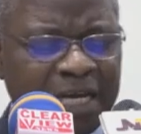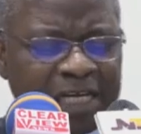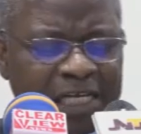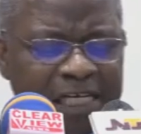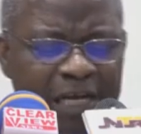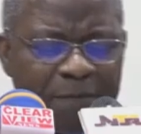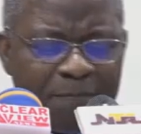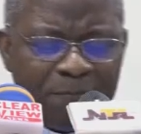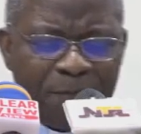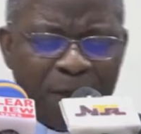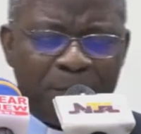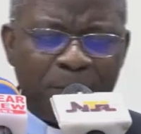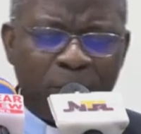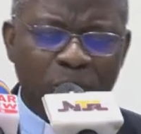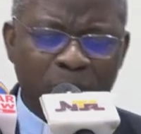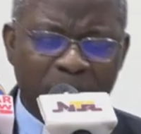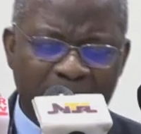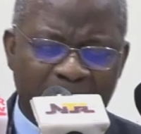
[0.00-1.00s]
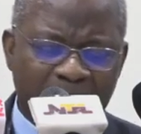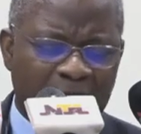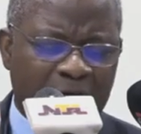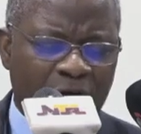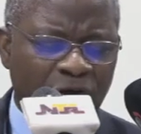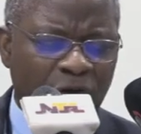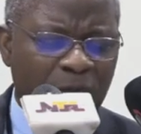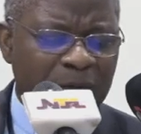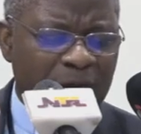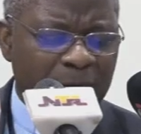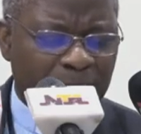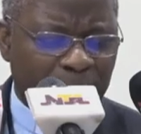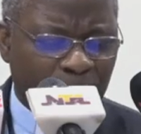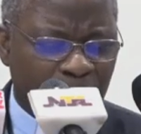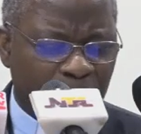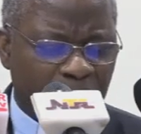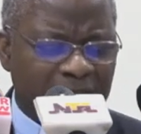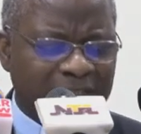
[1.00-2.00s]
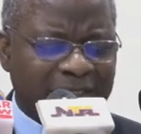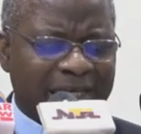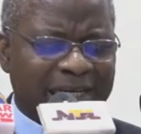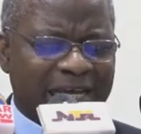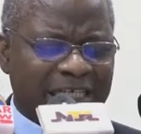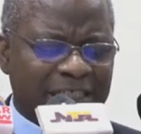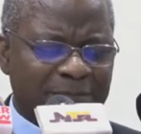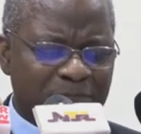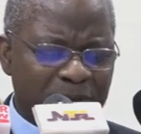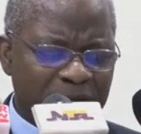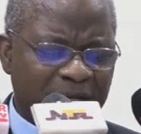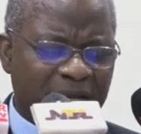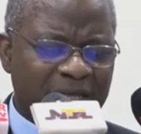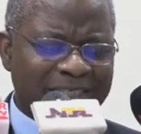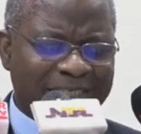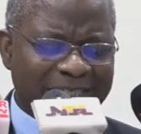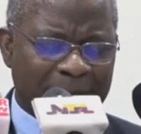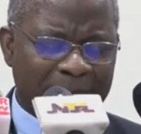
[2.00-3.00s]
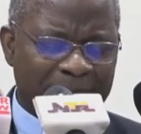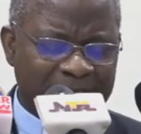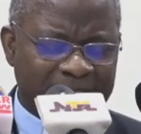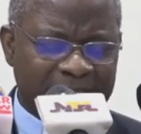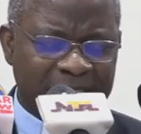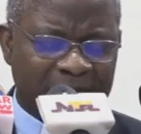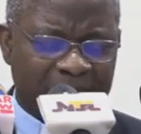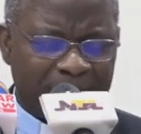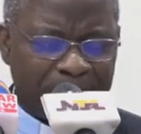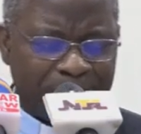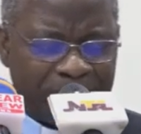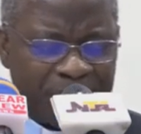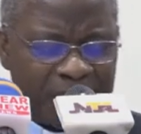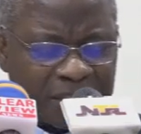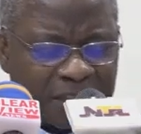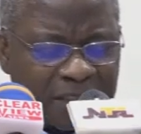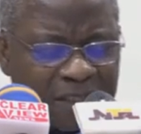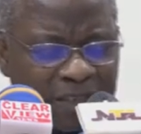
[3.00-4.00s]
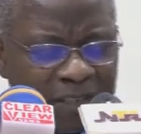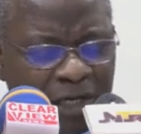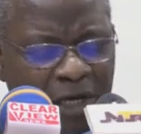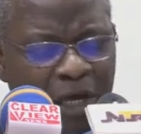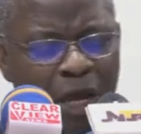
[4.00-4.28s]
the people make economic progress and experience stability and peace.